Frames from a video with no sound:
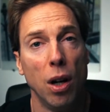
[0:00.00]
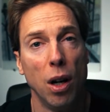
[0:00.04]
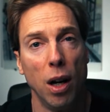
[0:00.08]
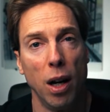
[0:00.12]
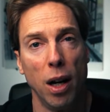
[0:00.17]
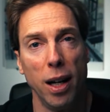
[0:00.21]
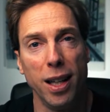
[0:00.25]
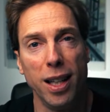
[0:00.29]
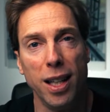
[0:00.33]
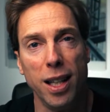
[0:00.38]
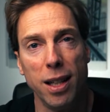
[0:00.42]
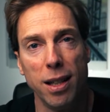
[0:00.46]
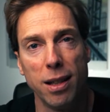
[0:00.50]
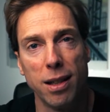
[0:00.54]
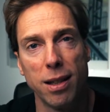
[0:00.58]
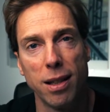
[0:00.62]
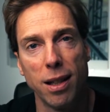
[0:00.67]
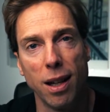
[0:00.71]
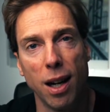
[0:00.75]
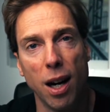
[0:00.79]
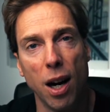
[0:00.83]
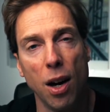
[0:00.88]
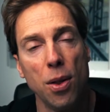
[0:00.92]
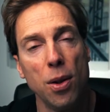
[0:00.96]
eat
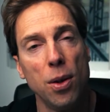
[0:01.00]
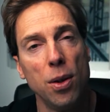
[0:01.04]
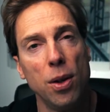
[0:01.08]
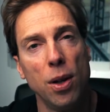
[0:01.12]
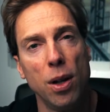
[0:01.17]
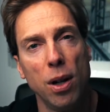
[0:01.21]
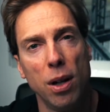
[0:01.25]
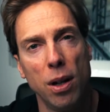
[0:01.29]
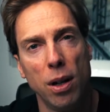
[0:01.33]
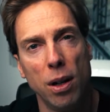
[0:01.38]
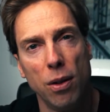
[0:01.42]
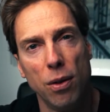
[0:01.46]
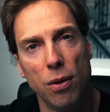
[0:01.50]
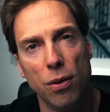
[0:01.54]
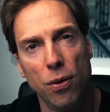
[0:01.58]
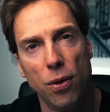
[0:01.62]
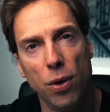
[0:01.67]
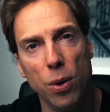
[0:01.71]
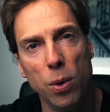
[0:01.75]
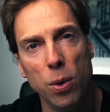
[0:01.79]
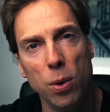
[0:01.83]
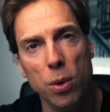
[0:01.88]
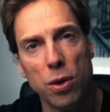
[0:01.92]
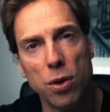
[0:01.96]
other
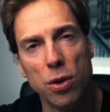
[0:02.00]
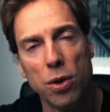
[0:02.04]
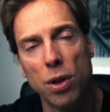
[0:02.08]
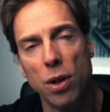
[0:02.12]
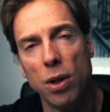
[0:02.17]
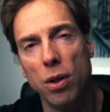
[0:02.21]
foods.